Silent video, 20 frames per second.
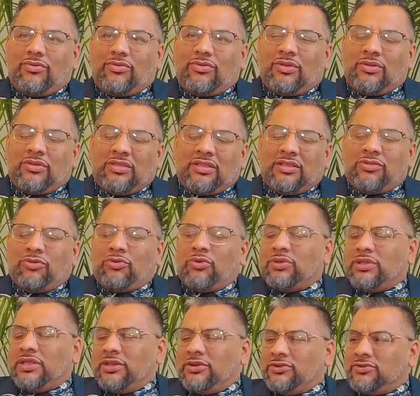The
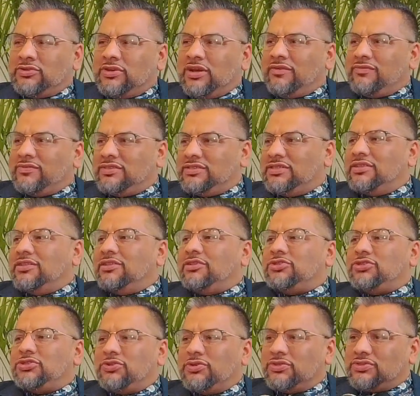donators are obviously the
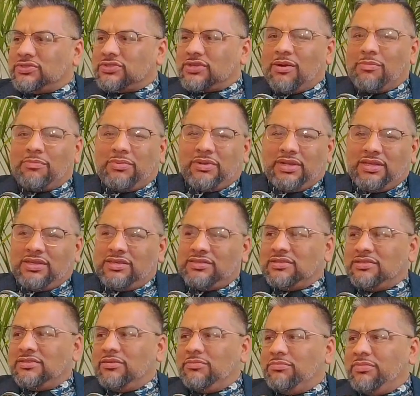insurance companies
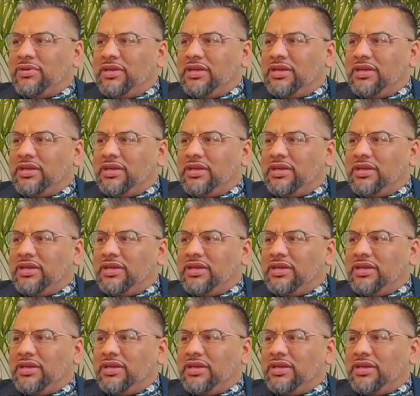and the big